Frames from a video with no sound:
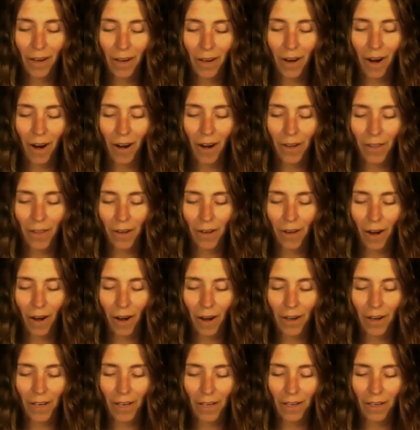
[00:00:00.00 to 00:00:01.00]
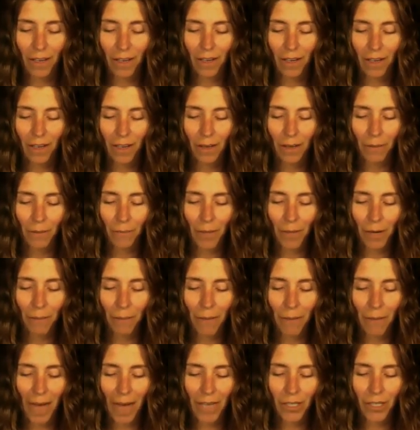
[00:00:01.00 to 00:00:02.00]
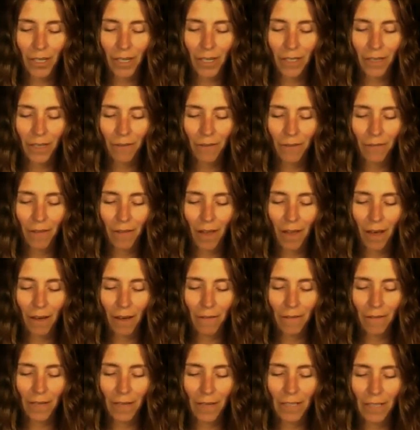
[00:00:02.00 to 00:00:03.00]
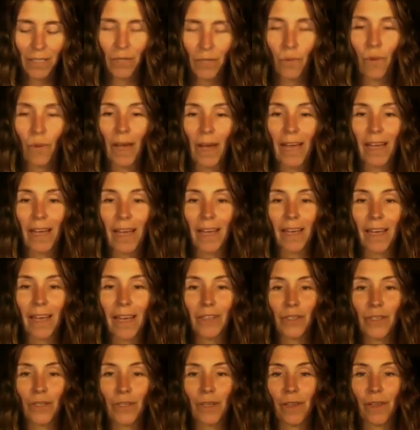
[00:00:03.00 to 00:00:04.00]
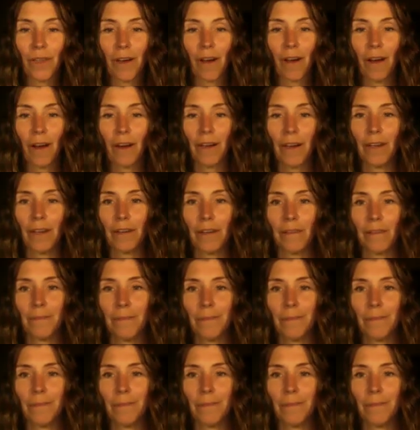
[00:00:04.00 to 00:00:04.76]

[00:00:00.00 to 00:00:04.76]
are the garden, but imaginative love is the way into the garden.